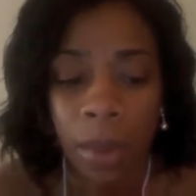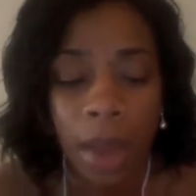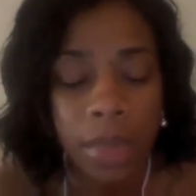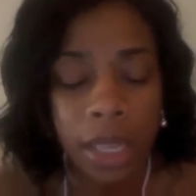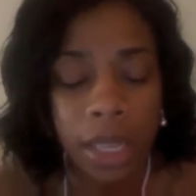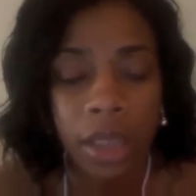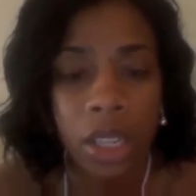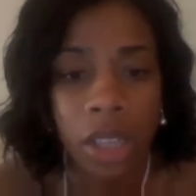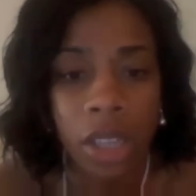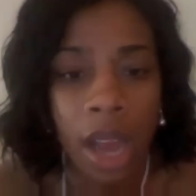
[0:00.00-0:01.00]
I'm still
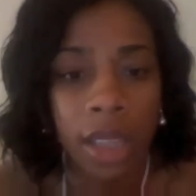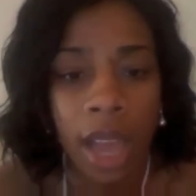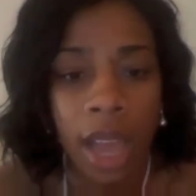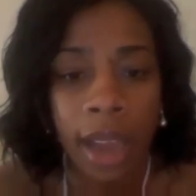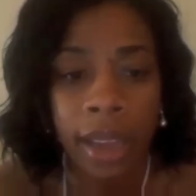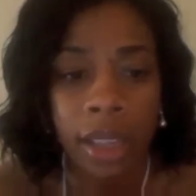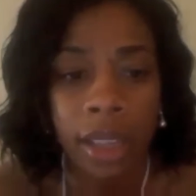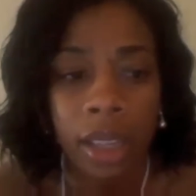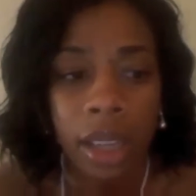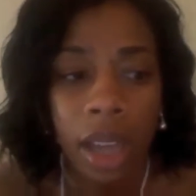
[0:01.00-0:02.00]
in shock. I
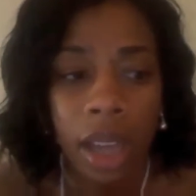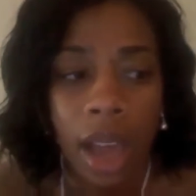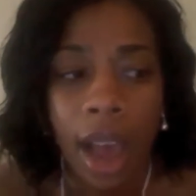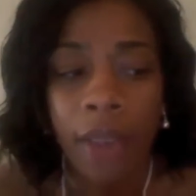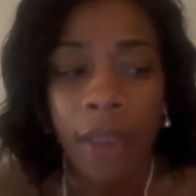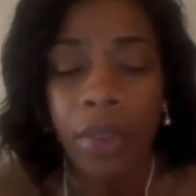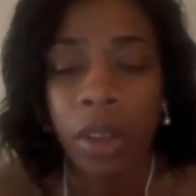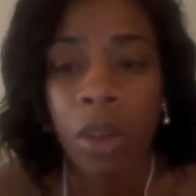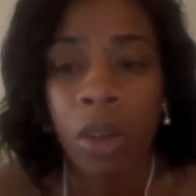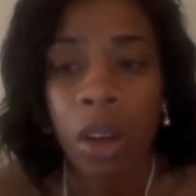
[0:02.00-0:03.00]
I feel